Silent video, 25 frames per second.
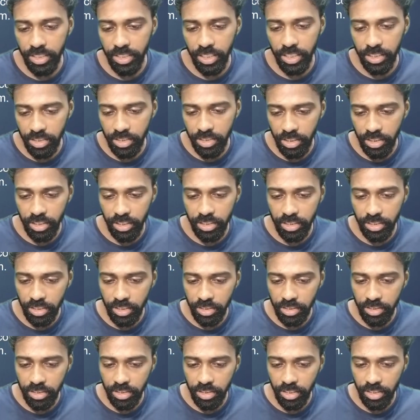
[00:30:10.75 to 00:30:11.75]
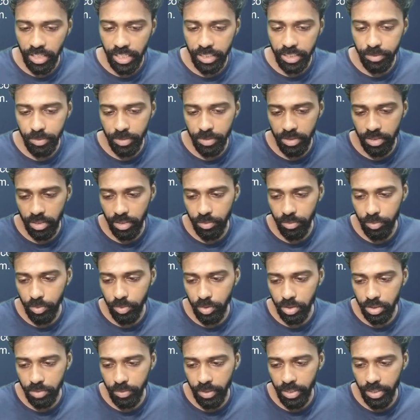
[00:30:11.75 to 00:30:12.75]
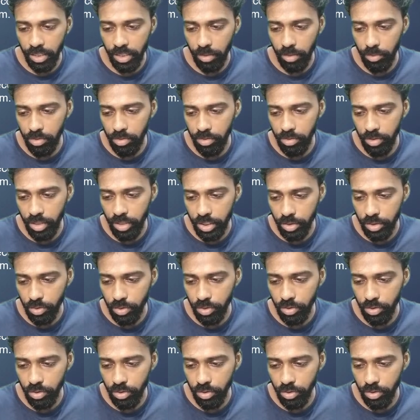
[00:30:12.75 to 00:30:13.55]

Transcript: serious concern as per the reports by WHO.